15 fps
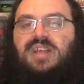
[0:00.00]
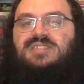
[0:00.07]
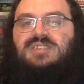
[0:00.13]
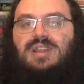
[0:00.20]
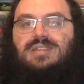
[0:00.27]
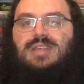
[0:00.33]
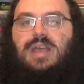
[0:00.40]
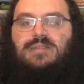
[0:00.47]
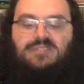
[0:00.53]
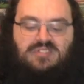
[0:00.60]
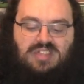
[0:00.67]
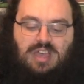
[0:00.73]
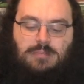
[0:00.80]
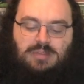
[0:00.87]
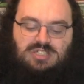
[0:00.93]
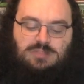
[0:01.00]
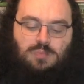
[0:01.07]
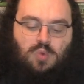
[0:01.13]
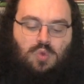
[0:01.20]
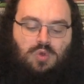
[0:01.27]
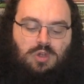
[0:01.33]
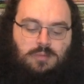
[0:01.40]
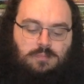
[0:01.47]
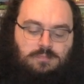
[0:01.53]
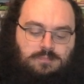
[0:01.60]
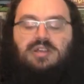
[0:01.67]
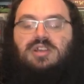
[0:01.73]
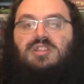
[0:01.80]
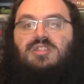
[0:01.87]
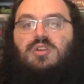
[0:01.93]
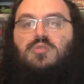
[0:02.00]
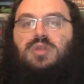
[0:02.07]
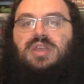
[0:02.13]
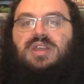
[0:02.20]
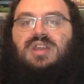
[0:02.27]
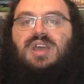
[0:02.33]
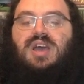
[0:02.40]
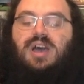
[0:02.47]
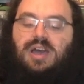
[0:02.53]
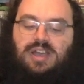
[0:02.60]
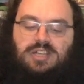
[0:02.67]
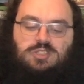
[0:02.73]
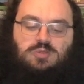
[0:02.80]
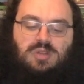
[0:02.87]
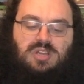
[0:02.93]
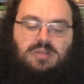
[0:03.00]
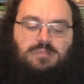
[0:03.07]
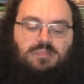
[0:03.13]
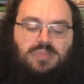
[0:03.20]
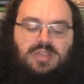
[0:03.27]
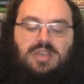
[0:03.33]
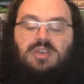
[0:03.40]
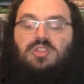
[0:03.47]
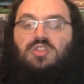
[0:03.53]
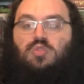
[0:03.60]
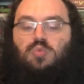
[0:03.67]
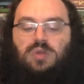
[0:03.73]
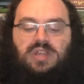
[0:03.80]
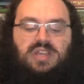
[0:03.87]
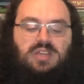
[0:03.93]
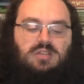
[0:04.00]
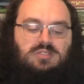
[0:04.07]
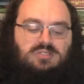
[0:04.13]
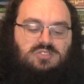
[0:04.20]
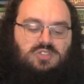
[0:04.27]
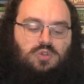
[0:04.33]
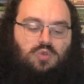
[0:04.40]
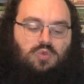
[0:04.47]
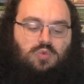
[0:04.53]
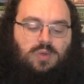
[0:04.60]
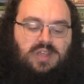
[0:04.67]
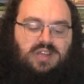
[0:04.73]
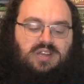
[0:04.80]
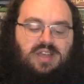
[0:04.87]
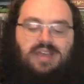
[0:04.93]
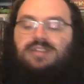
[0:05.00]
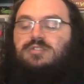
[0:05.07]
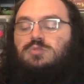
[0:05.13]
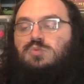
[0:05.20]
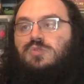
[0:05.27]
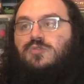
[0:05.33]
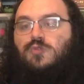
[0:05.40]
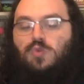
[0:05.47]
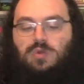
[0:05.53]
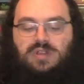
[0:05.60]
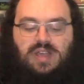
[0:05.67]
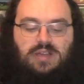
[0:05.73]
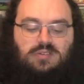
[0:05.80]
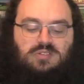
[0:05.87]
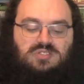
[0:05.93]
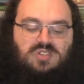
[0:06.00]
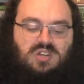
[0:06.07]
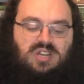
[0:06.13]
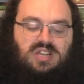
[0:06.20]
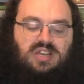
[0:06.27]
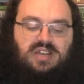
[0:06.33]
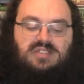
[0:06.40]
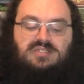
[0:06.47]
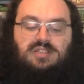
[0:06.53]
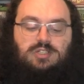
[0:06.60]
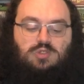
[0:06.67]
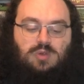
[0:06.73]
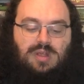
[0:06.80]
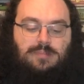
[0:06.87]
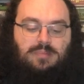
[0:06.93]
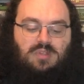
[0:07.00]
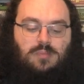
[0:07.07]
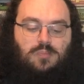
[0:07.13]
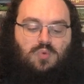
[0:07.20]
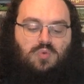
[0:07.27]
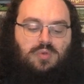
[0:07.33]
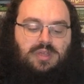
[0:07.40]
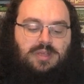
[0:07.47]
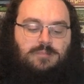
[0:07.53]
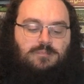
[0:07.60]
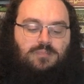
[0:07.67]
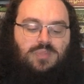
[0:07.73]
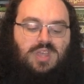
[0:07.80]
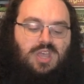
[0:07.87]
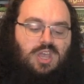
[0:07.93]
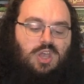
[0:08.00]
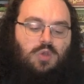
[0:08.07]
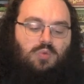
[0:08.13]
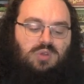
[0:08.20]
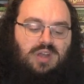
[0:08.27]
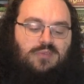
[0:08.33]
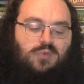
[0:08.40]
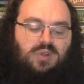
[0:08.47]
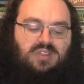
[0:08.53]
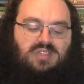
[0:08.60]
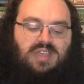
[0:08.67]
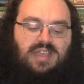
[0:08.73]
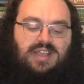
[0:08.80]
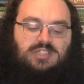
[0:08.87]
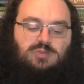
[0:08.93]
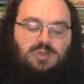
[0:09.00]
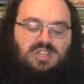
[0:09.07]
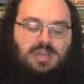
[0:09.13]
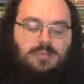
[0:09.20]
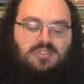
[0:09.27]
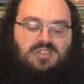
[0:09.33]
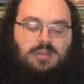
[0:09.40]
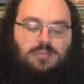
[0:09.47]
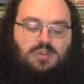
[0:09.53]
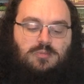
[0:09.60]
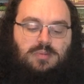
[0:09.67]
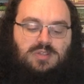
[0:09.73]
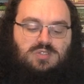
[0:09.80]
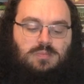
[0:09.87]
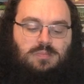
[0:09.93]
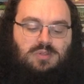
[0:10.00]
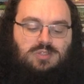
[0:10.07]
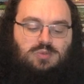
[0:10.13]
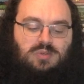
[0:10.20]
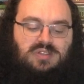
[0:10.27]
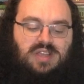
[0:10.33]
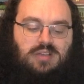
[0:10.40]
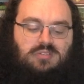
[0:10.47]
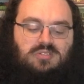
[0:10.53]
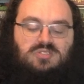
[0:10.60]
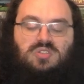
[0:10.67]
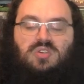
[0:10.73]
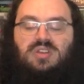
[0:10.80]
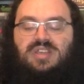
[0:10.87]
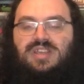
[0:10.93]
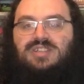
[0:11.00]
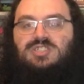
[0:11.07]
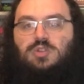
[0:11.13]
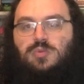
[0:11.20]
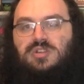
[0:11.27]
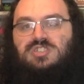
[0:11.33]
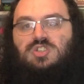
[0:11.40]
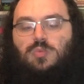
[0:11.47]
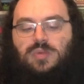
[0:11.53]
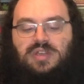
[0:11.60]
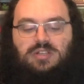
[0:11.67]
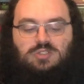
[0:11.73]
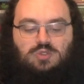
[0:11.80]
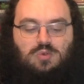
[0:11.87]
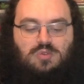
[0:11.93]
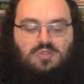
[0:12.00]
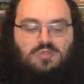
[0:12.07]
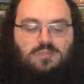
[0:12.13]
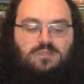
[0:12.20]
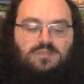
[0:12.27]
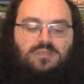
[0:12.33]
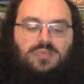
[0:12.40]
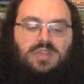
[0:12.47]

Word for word: it's going to tap for that much more. Kalonian Hydra. Three, two green, enters with four counters on it. It is a trample boy. Whenever it attacks, we double the number of plus one plus one counters on each creature we control,